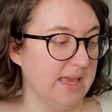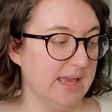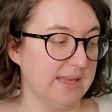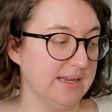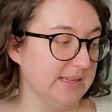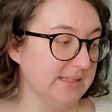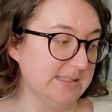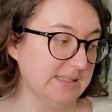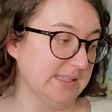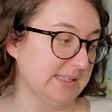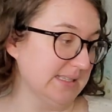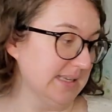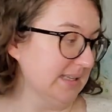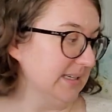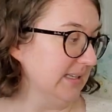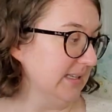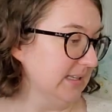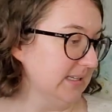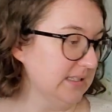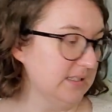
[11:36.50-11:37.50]
And as I
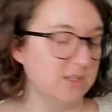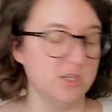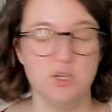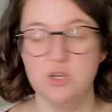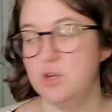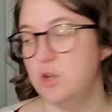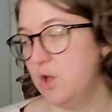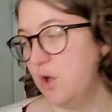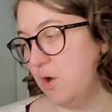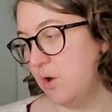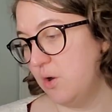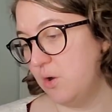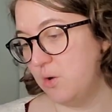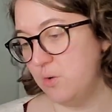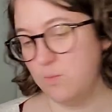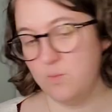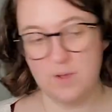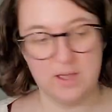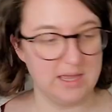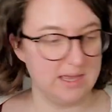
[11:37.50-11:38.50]
said, it is
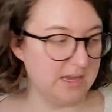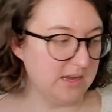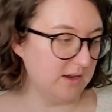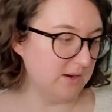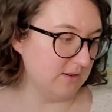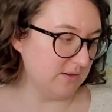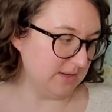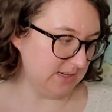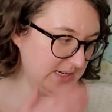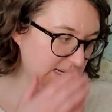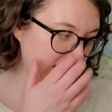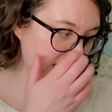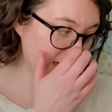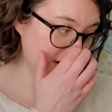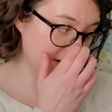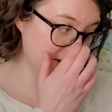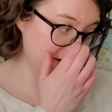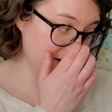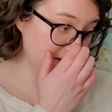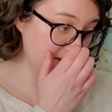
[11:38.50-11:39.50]
nowhere
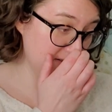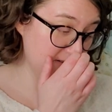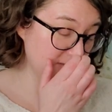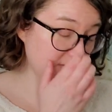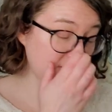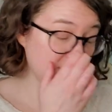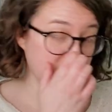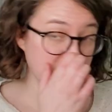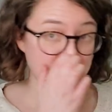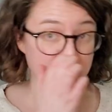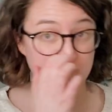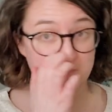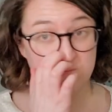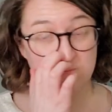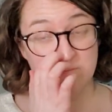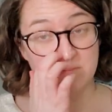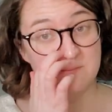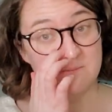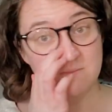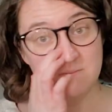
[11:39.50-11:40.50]
near
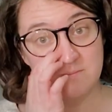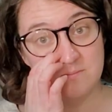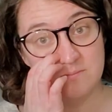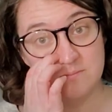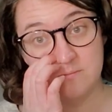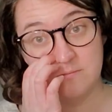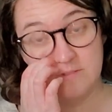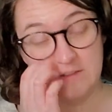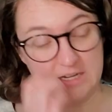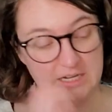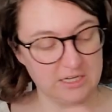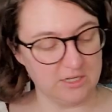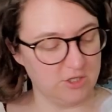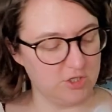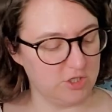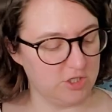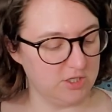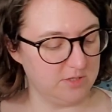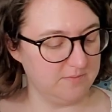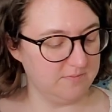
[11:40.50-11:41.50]

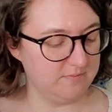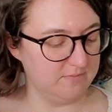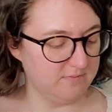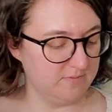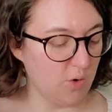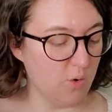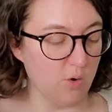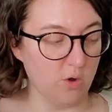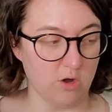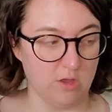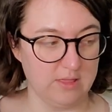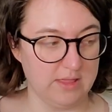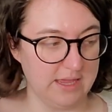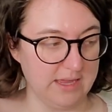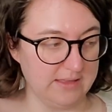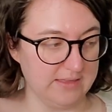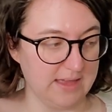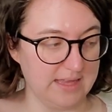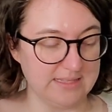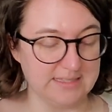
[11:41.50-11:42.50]
finished or
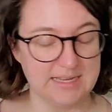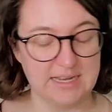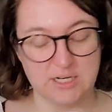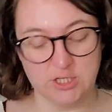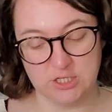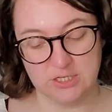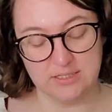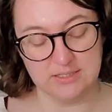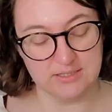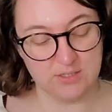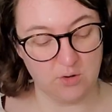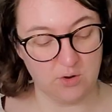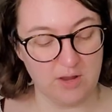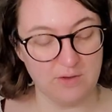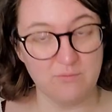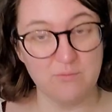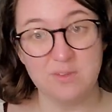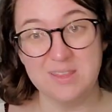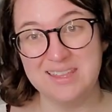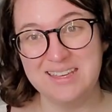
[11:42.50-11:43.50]
like that section. So I
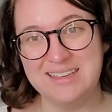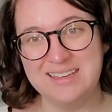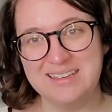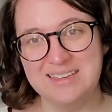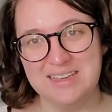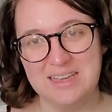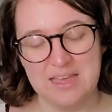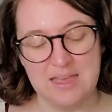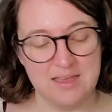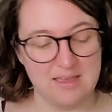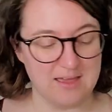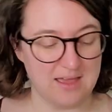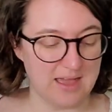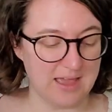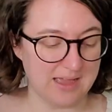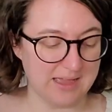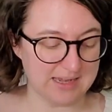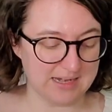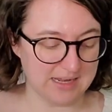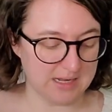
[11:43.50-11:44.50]
really,
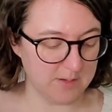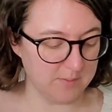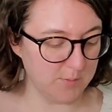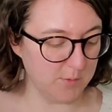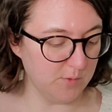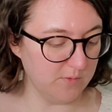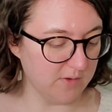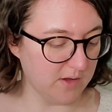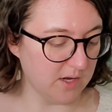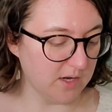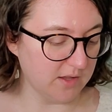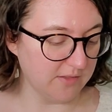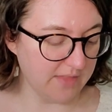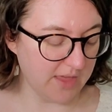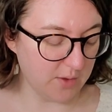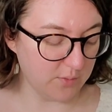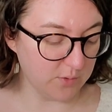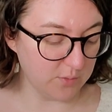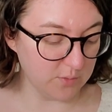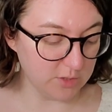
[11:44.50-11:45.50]
I got to get a move on on
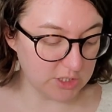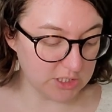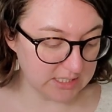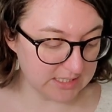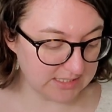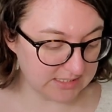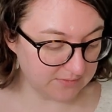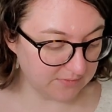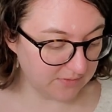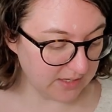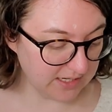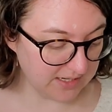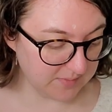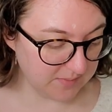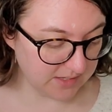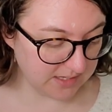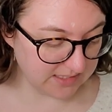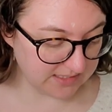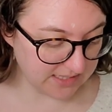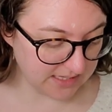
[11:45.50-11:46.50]
that one, which it's funny
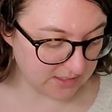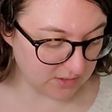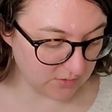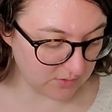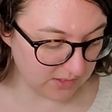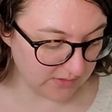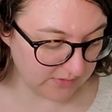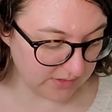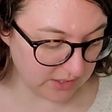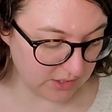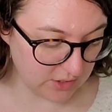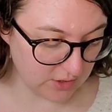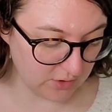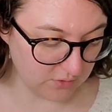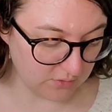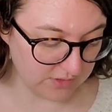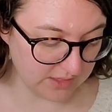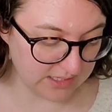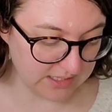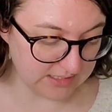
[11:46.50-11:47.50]
because I don't even
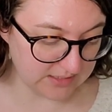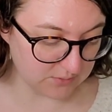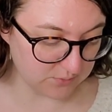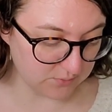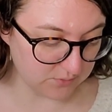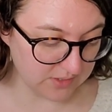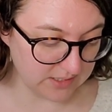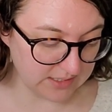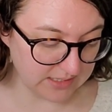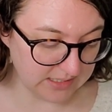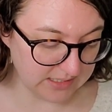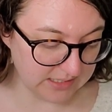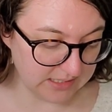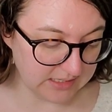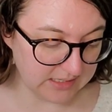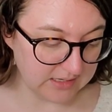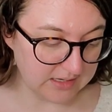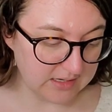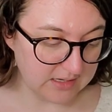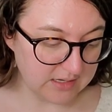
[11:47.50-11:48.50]
know that it's really